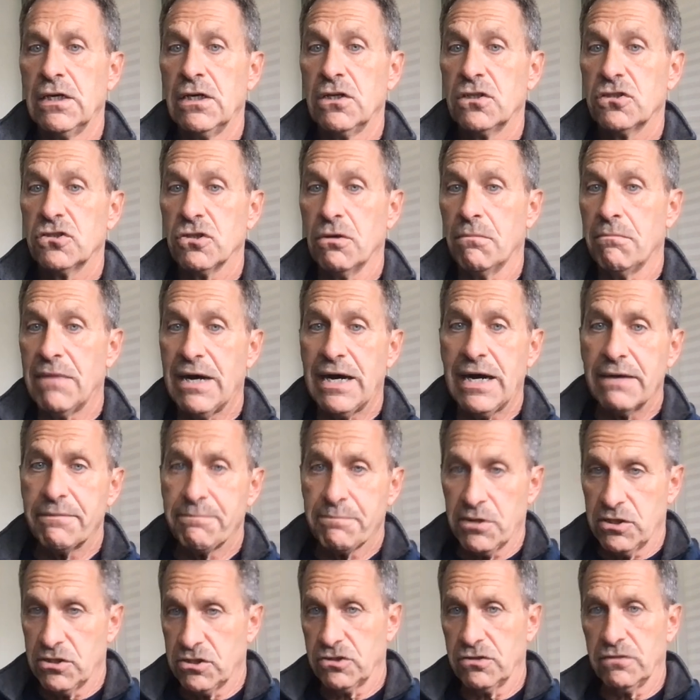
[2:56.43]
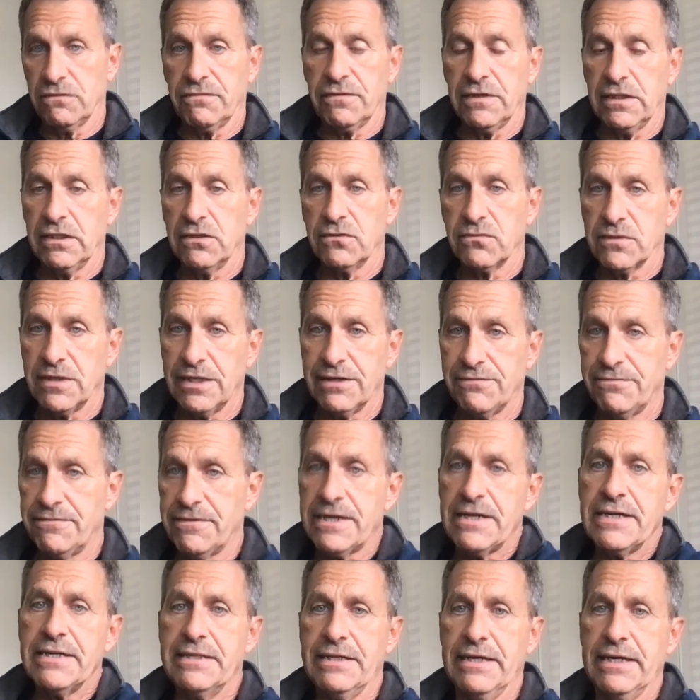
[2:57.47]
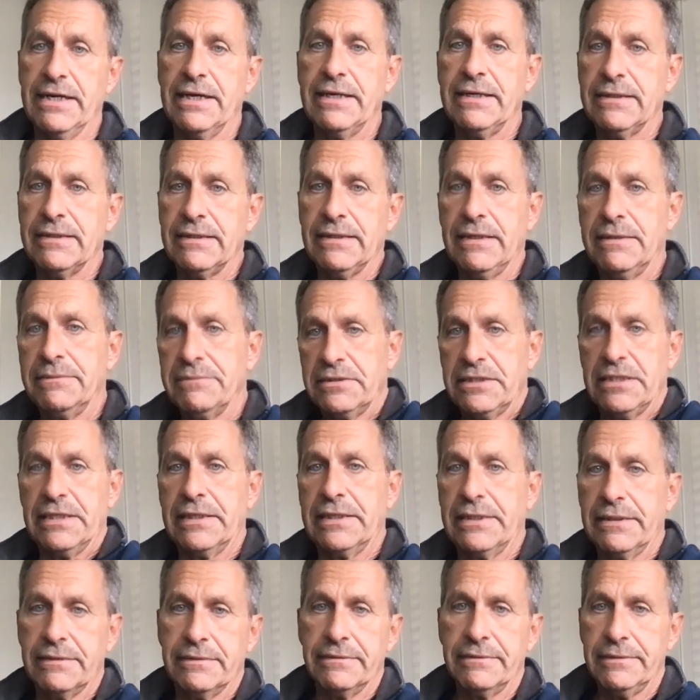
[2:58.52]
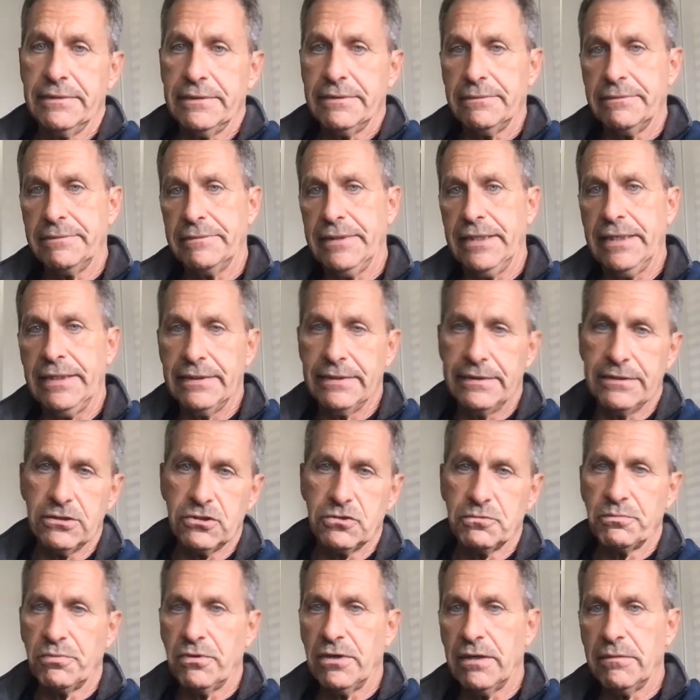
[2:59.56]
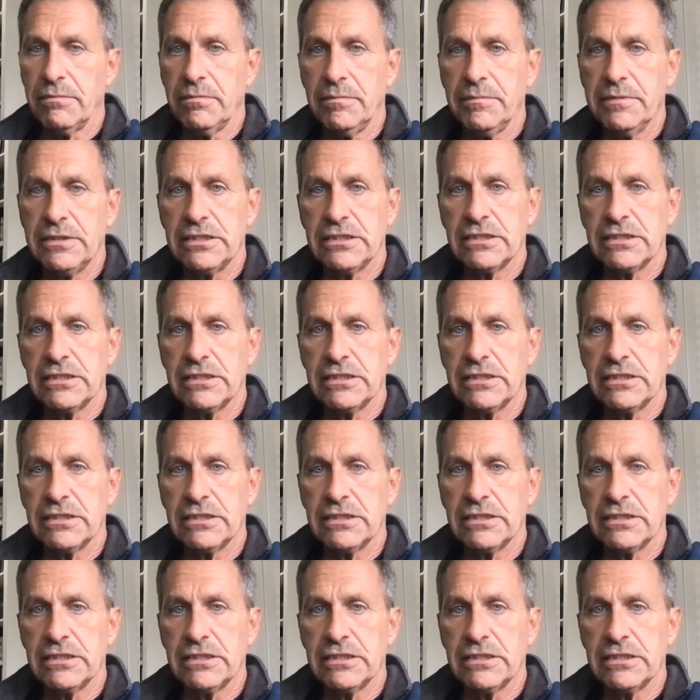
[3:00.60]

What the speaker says: So my personal feeling is when I find that, I'm thinking, oh man, there's probably